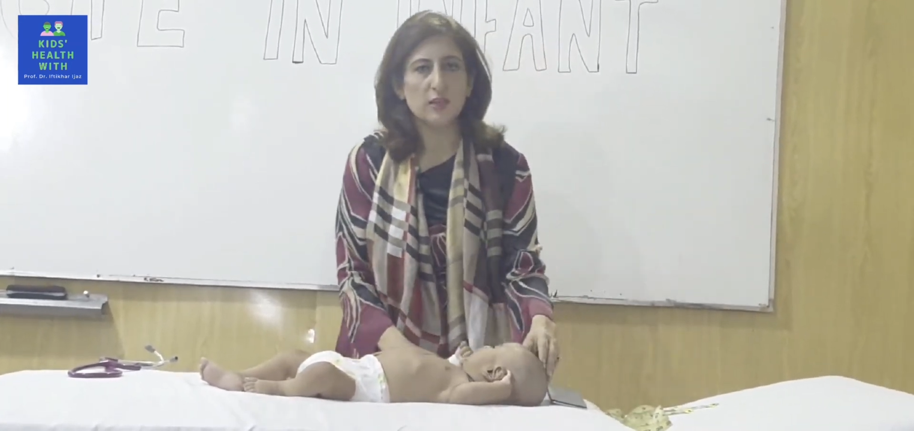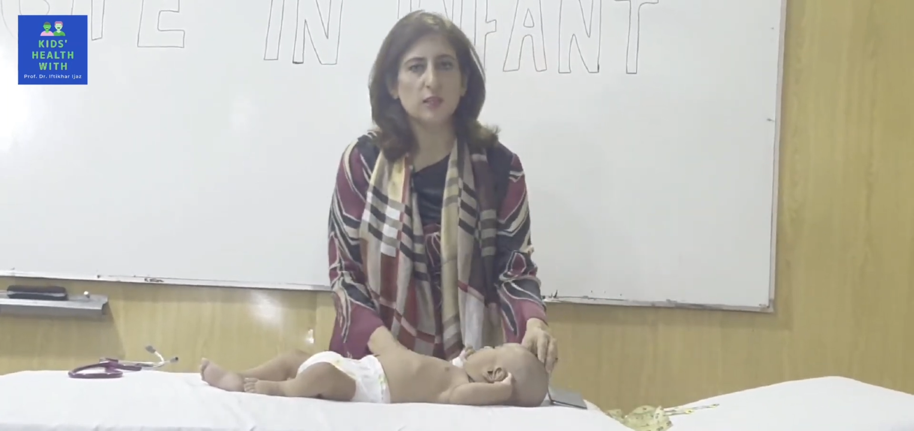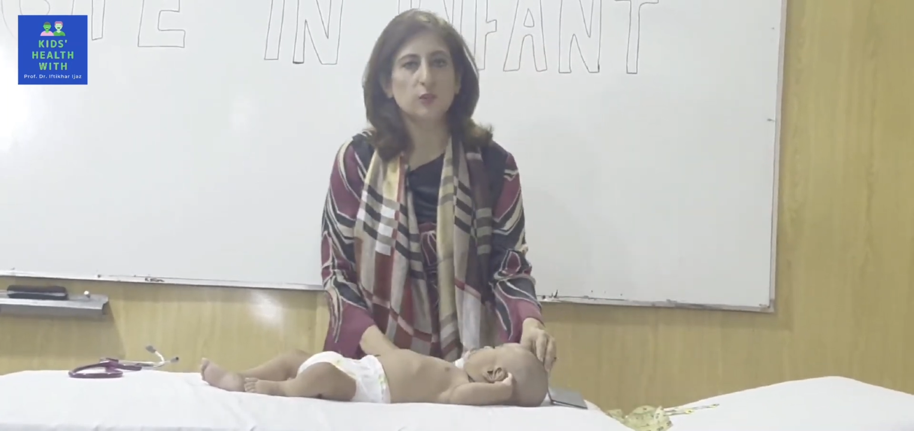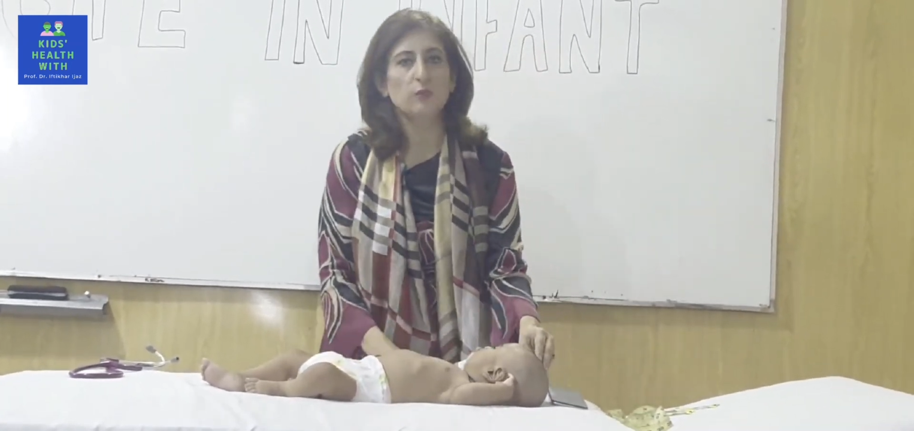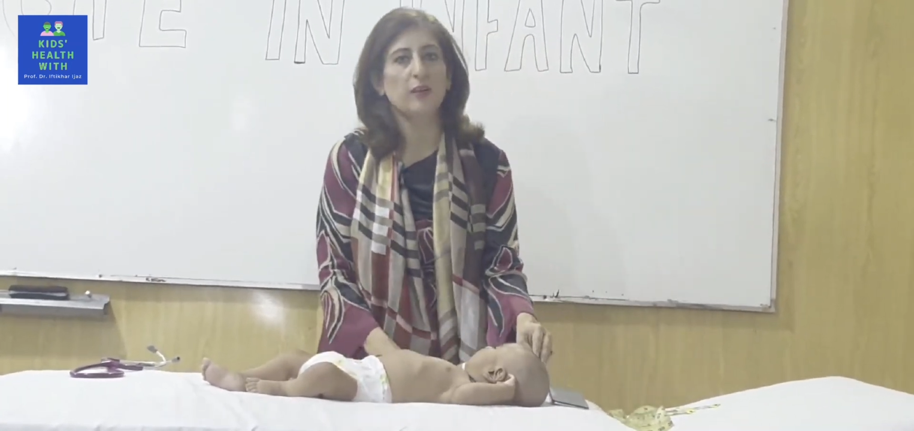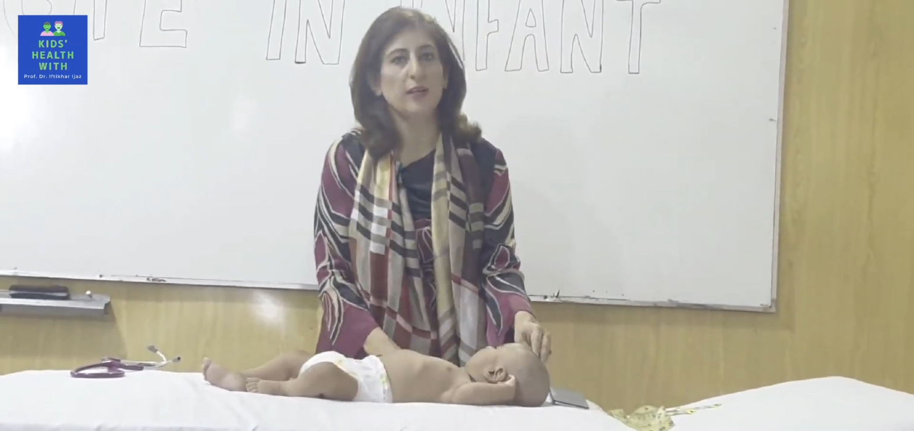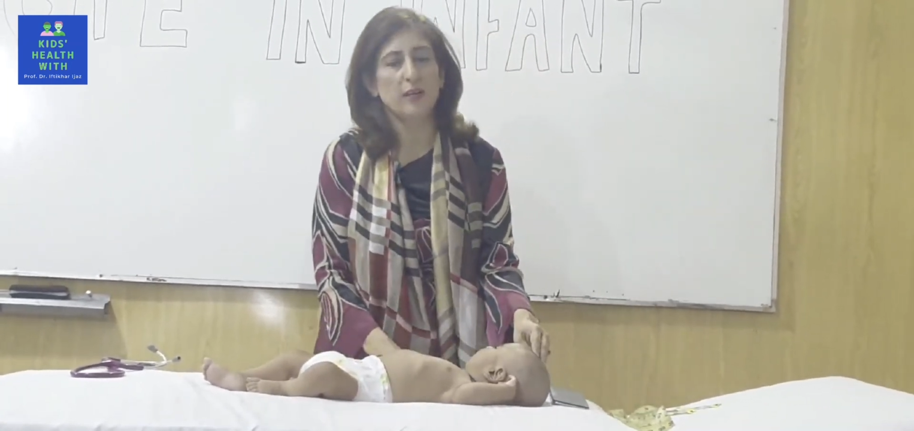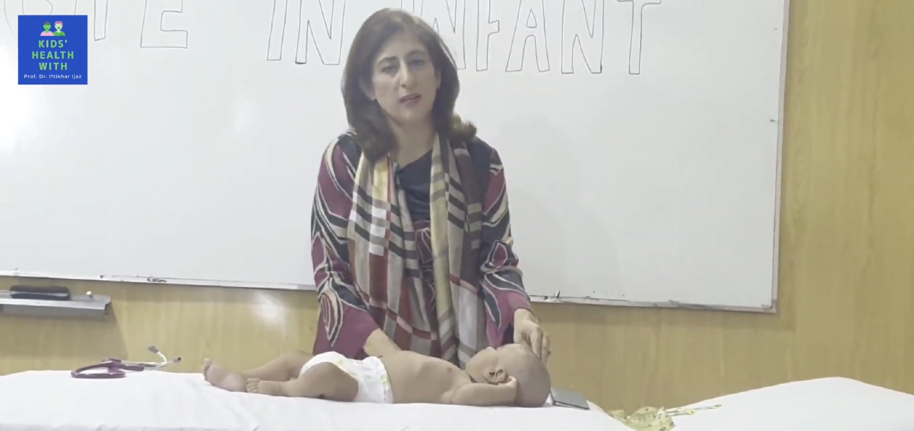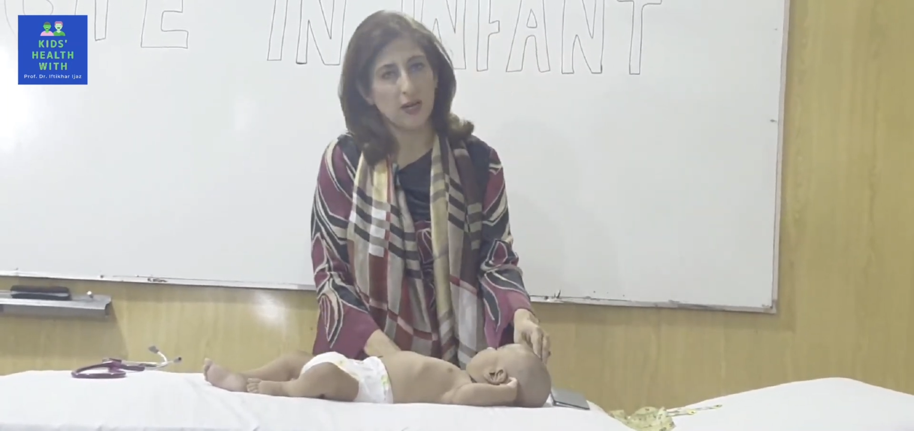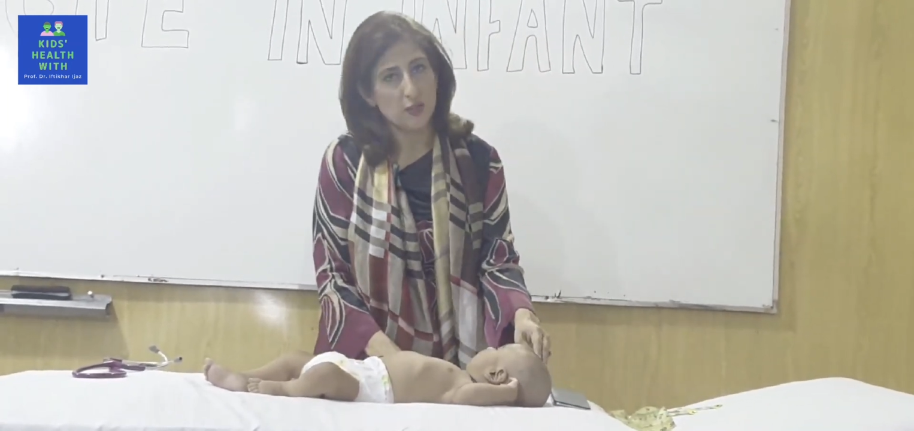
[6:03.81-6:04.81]
where you
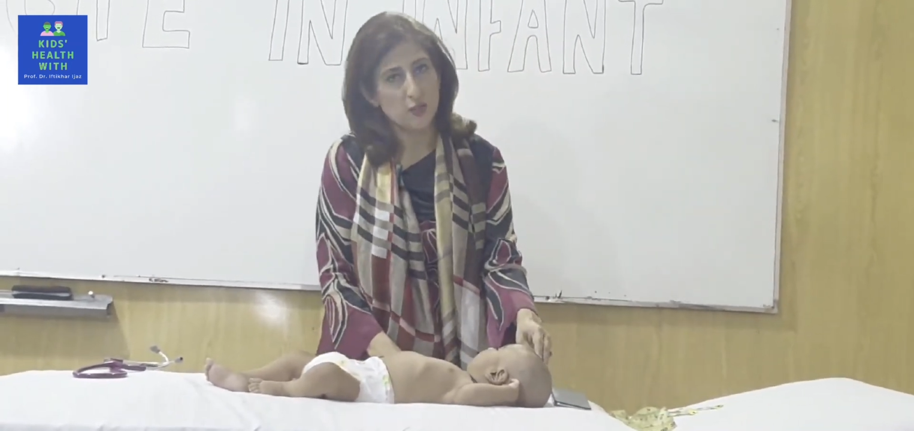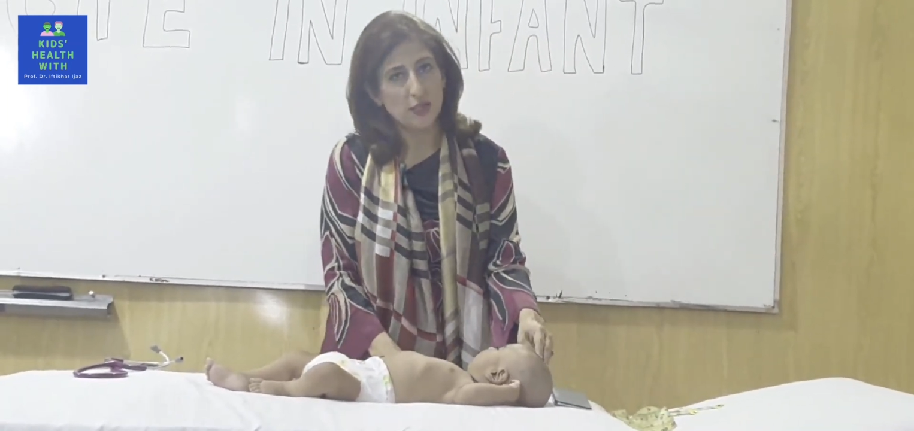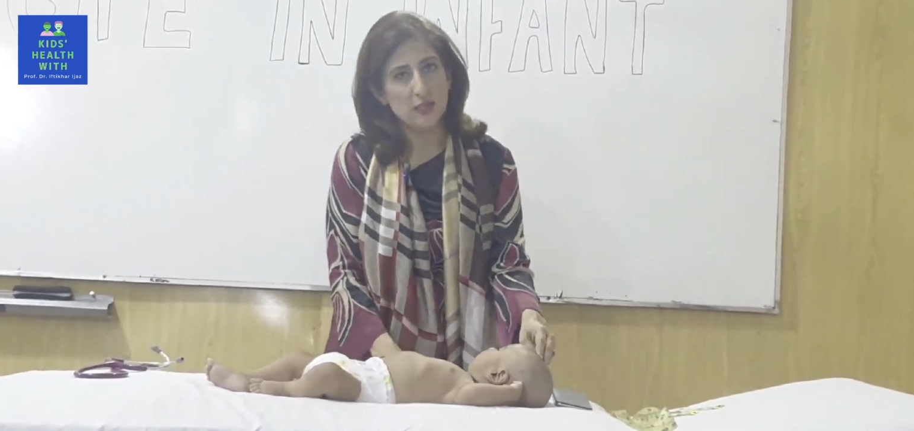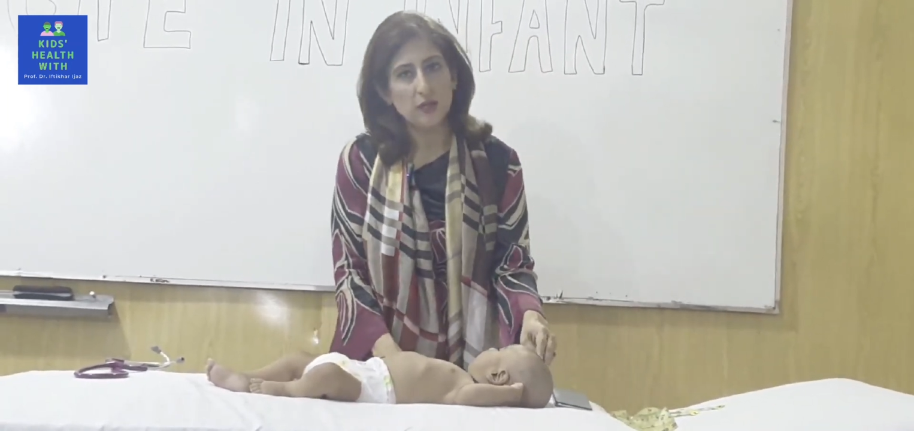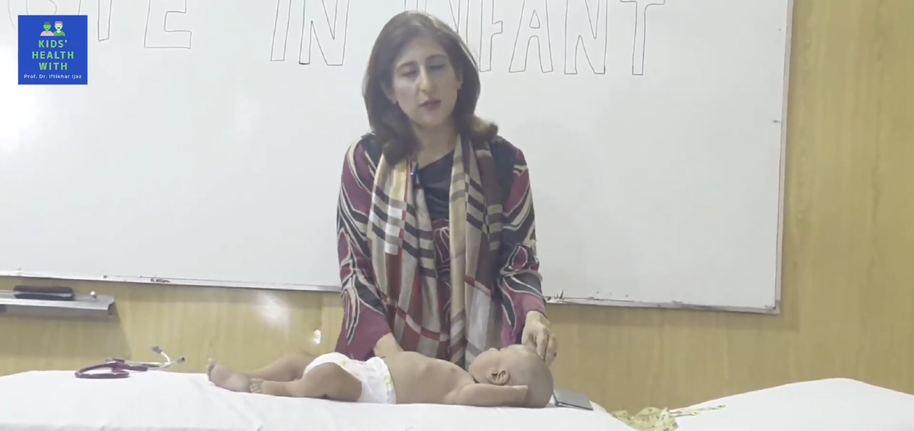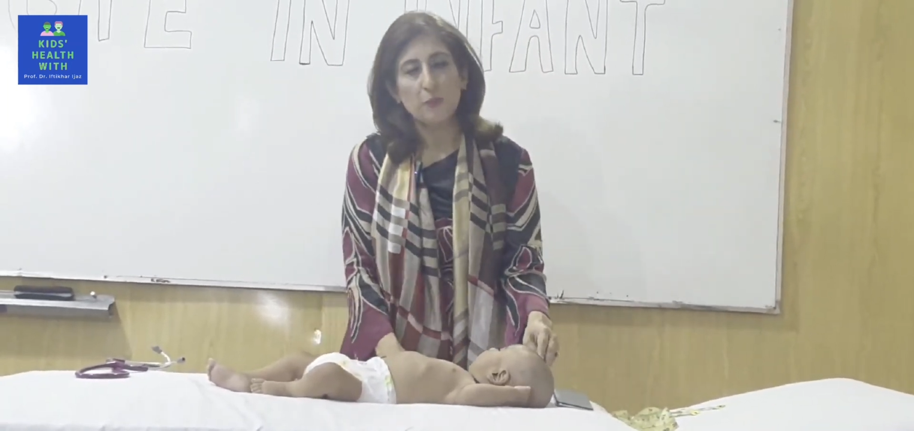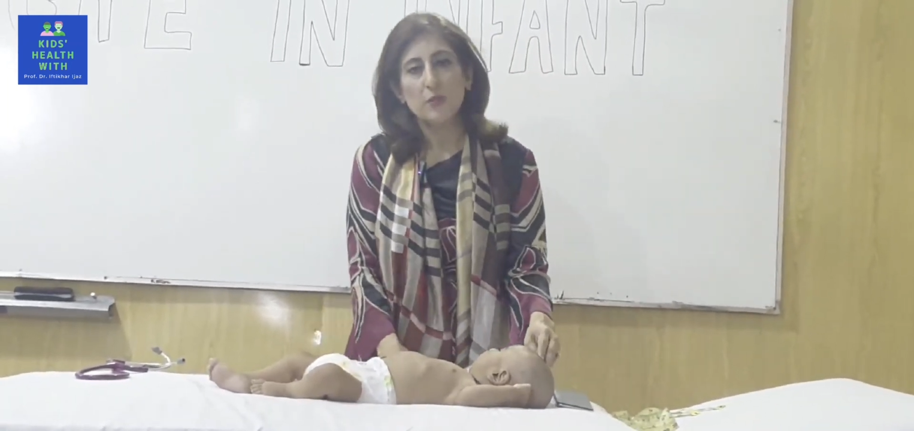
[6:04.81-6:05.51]
find a large head,